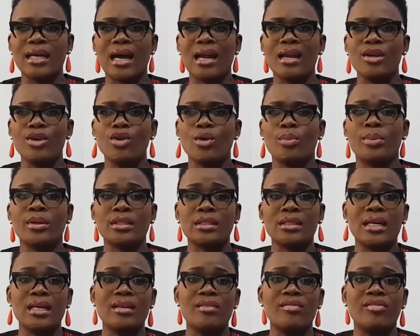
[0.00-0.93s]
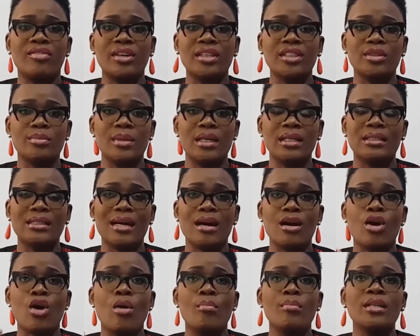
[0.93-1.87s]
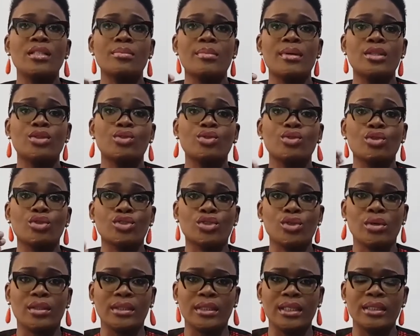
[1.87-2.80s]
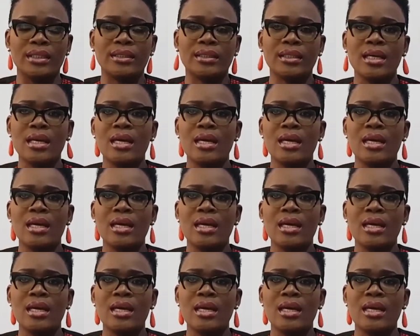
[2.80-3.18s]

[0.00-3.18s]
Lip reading: and your personal investment and commitment to your success.